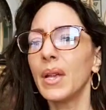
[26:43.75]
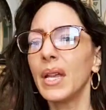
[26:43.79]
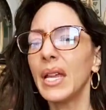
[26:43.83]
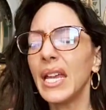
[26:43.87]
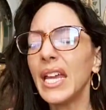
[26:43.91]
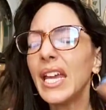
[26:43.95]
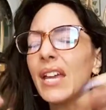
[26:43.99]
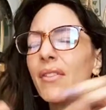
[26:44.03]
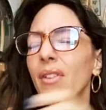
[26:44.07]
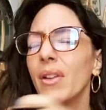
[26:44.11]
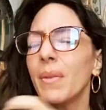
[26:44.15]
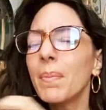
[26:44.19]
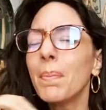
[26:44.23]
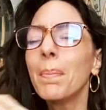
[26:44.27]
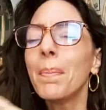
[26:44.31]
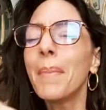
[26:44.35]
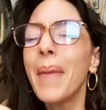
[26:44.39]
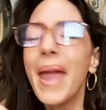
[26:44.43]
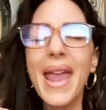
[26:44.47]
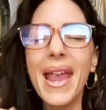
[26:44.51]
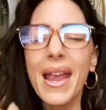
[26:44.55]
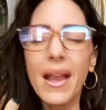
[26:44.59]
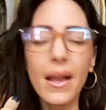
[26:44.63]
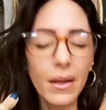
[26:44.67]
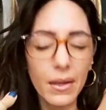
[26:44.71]
even
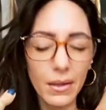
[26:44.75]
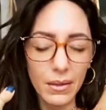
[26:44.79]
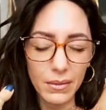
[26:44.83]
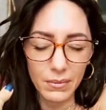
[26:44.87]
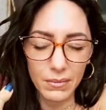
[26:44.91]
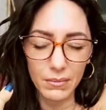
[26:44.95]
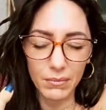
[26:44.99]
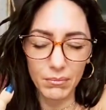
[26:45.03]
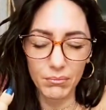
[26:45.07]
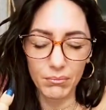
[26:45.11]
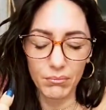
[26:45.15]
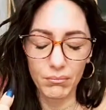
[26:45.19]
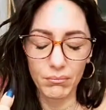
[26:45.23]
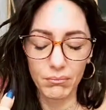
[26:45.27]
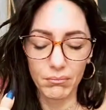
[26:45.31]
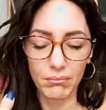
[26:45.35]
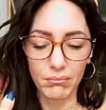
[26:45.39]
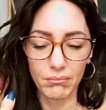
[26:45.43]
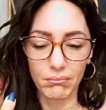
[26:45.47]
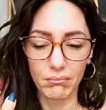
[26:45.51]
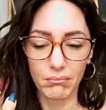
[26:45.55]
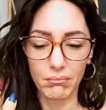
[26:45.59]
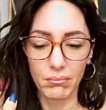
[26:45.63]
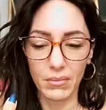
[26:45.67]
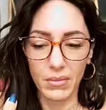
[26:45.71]
make
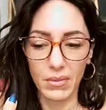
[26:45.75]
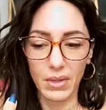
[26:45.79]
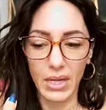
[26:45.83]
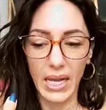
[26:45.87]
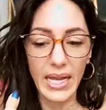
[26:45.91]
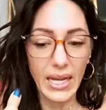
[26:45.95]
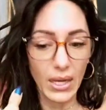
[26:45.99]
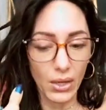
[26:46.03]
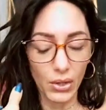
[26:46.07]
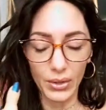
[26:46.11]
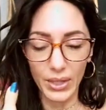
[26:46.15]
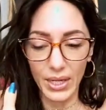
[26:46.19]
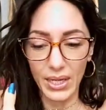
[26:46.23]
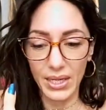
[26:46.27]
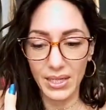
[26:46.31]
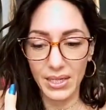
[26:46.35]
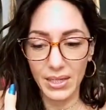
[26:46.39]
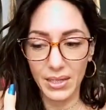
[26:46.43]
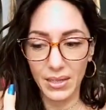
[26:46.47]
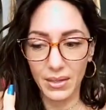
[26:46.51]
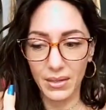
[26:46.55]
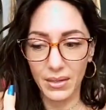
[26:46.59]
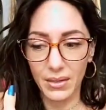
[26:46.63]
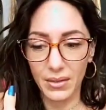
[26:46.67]
an illness.